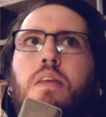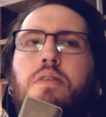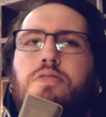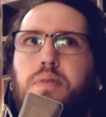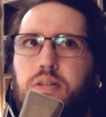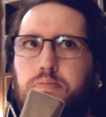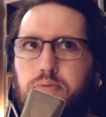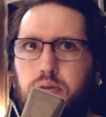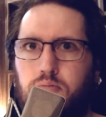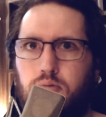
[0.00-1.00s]
space
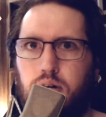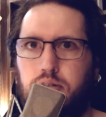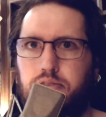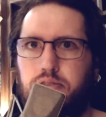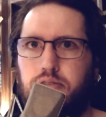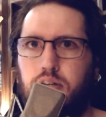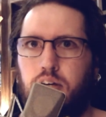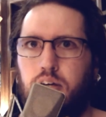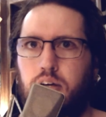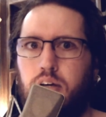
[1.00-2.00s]
between words
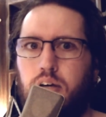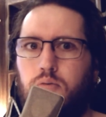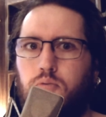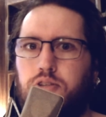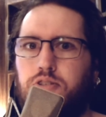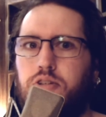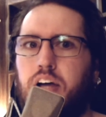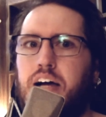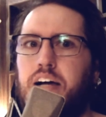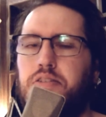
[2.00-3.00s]
which
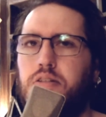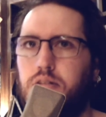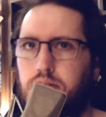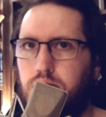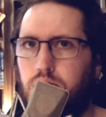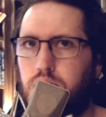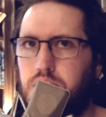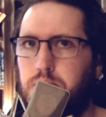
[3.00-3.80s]
has a good chorus,